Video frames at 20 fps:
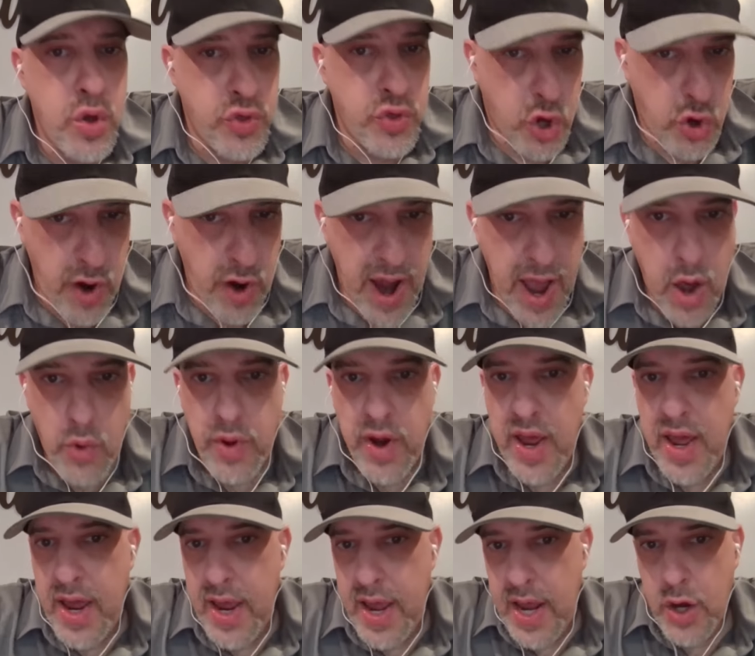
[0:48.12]
the
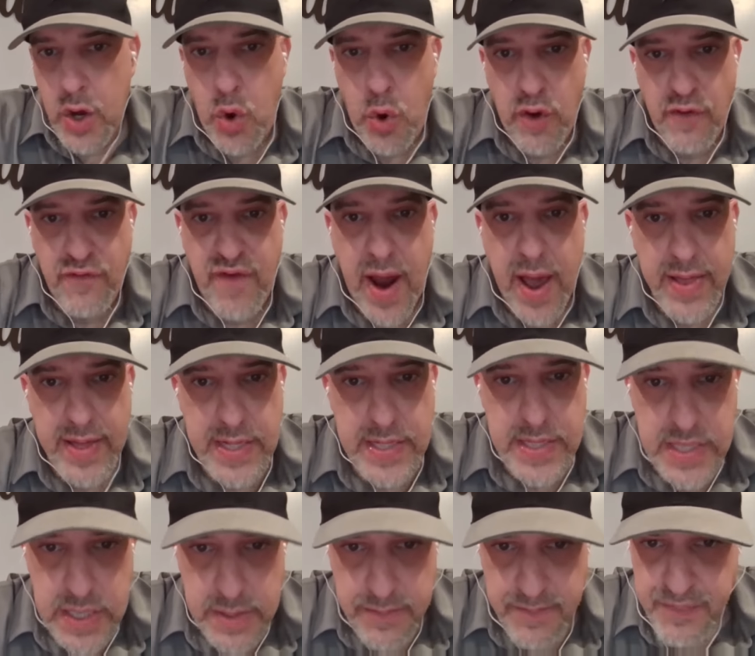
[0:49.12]
Crown and, and, court
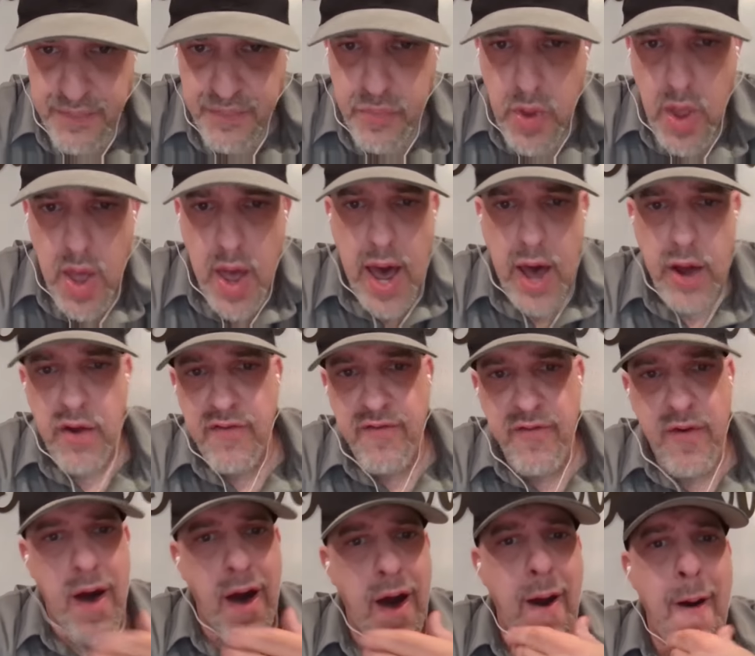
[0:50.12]
filings out
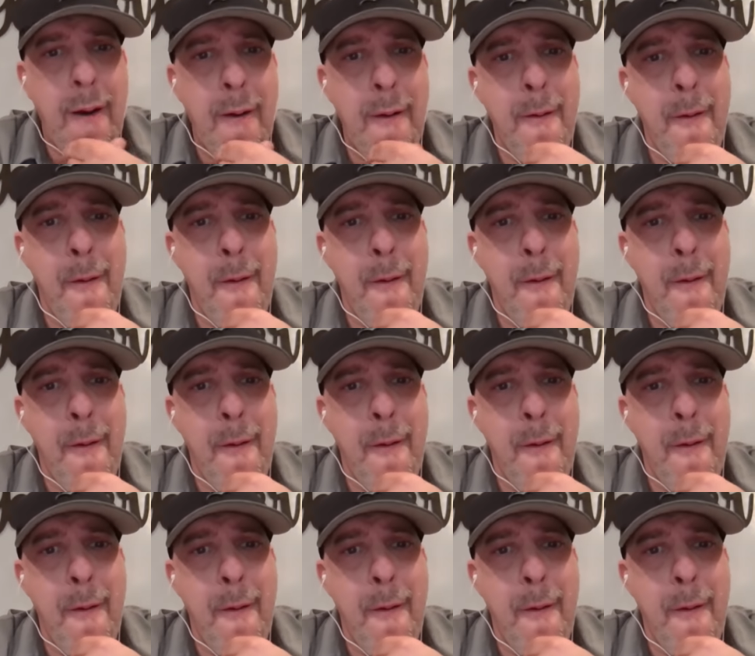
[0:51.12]
of uh,